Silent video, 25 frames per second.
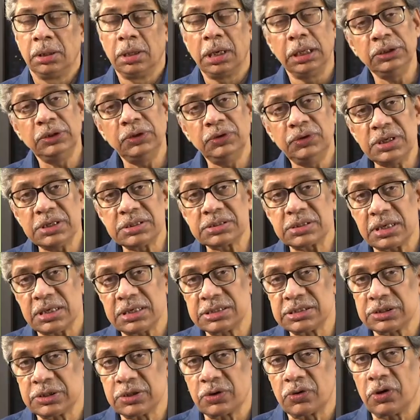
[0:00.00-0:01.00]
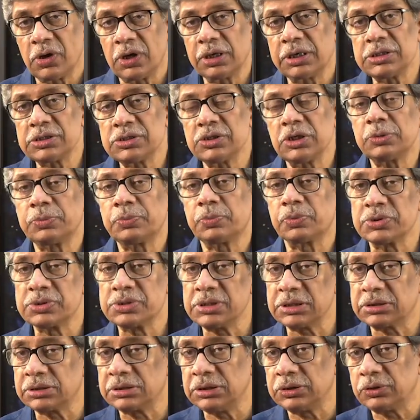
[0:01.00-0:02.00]
Although this asteroid is not
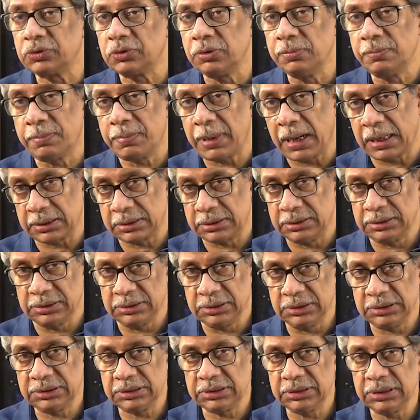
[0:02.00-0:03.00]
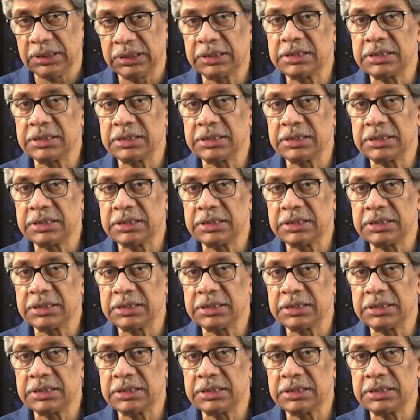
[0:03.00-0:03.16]
projected to impact the Earth,